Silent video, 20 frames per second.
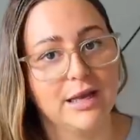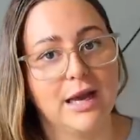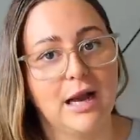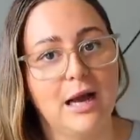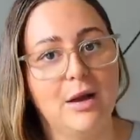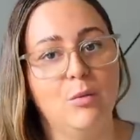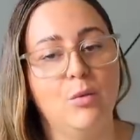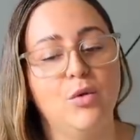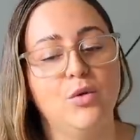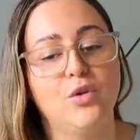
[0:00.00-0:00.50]
Like,
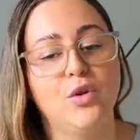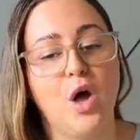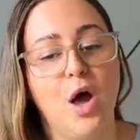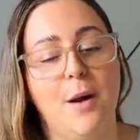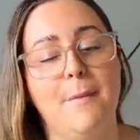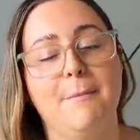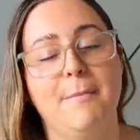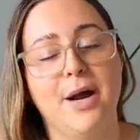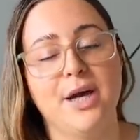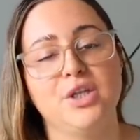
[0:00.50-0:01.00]
I will
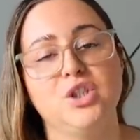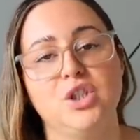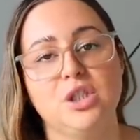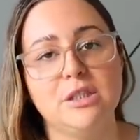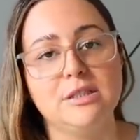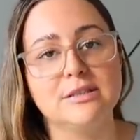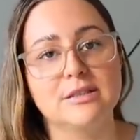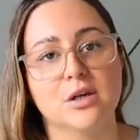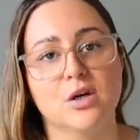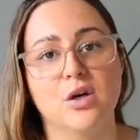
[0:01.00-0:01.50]
not buy
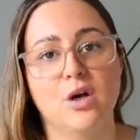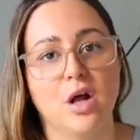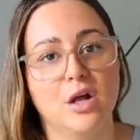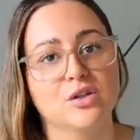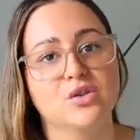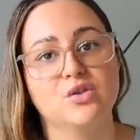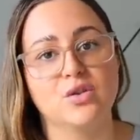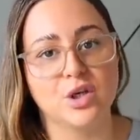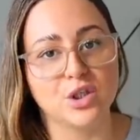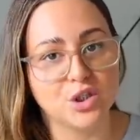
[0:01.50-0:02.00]
jeans that are
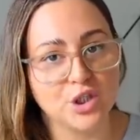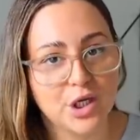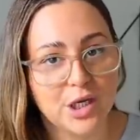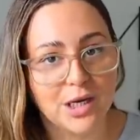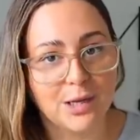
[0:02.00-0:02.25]
not stretchy